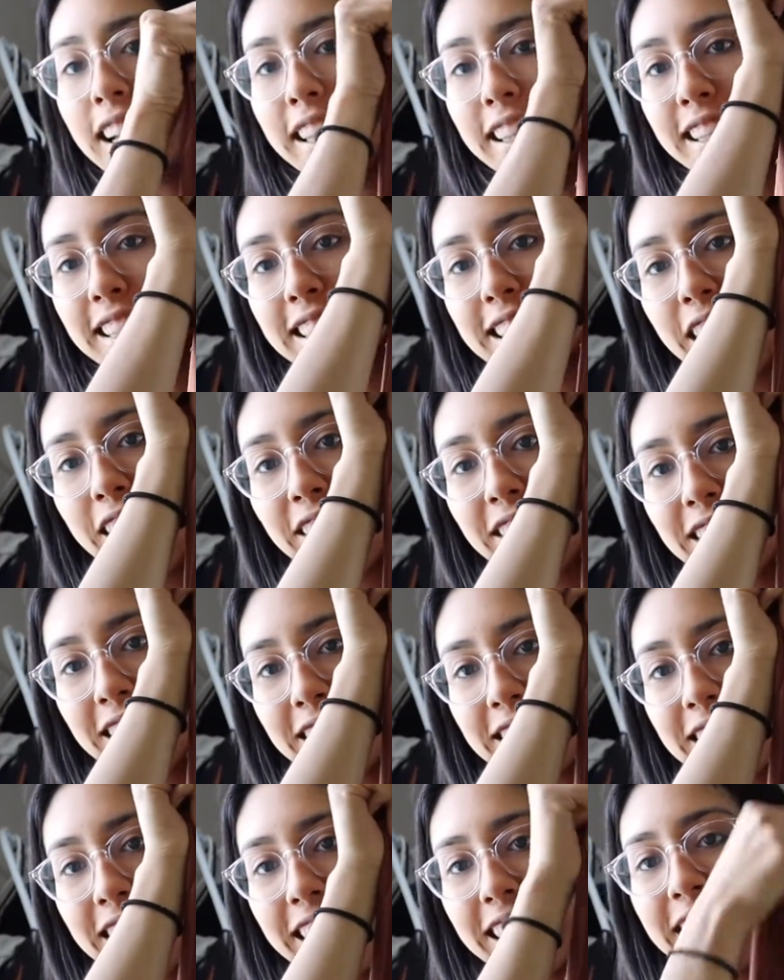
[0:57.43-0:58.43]
This is how it
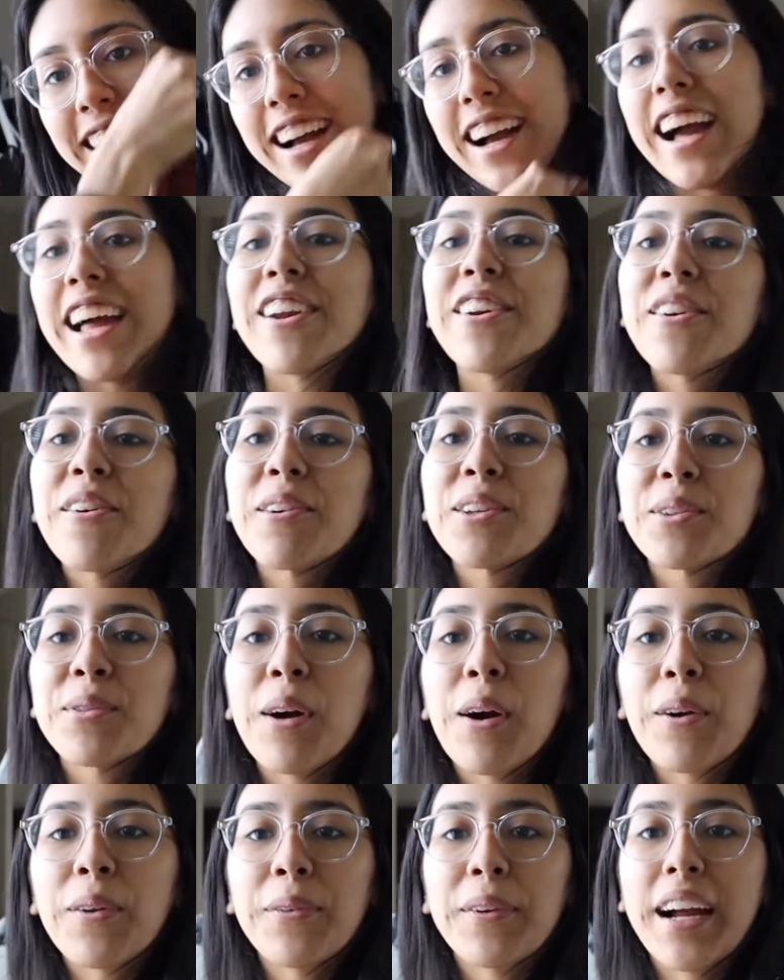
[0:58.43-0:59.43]
looks like. I don't know what's
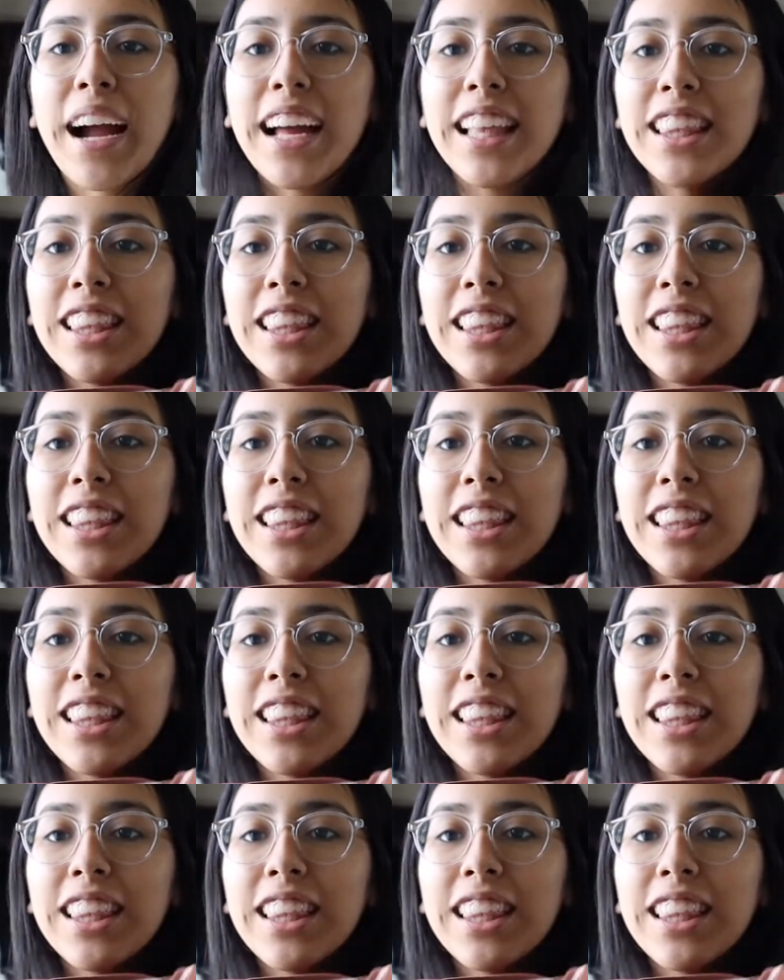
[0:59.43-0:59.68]
wrong with me. I